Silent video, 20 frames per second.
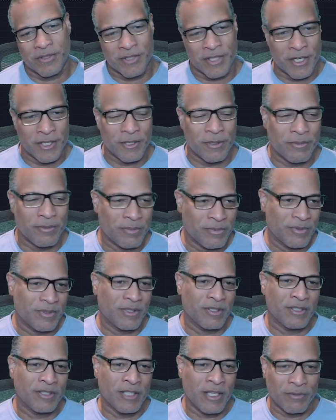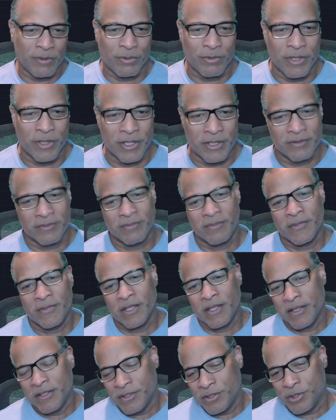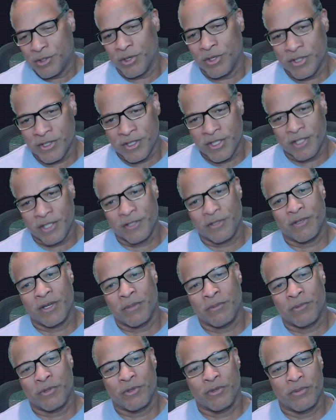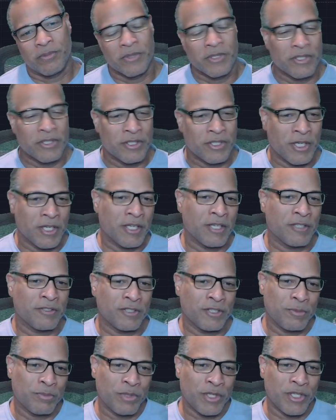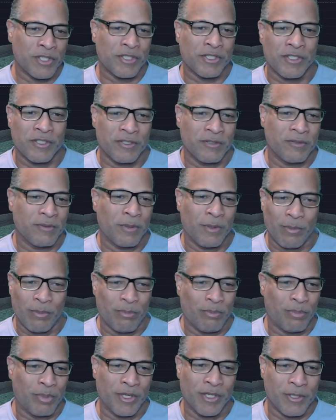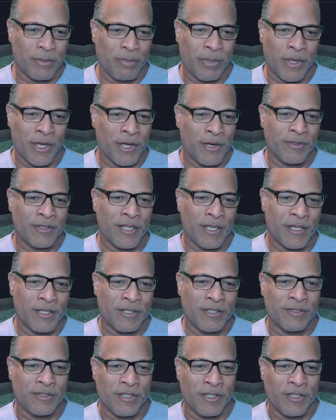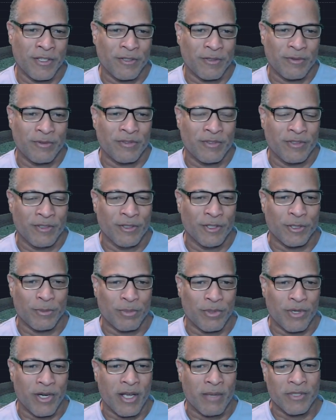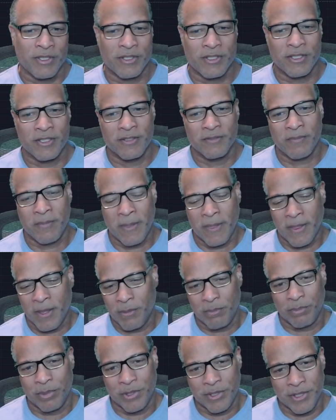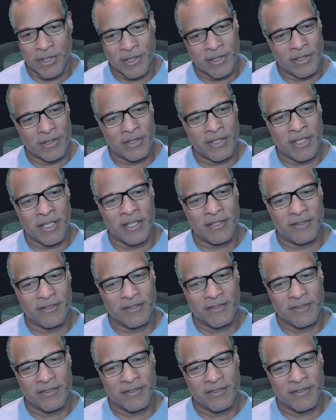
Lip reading: up level 1, join the Telegram group, check out the spreadsheet, pick a pair that you think looks promising, put it on that,